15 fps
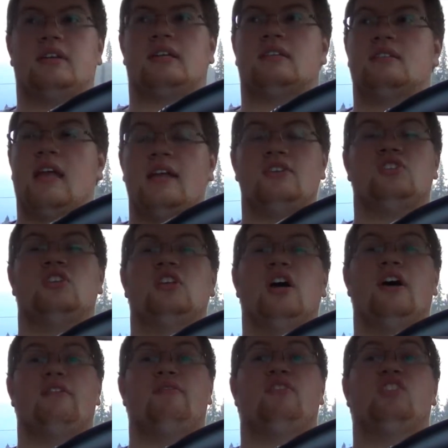Extension
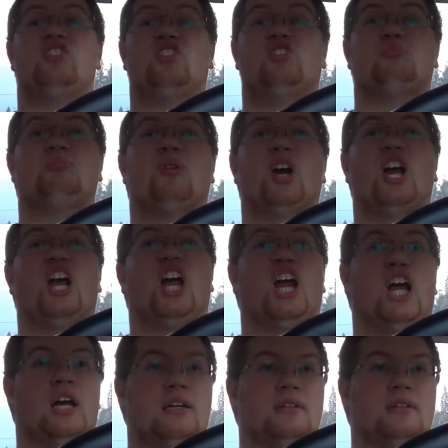of the spring.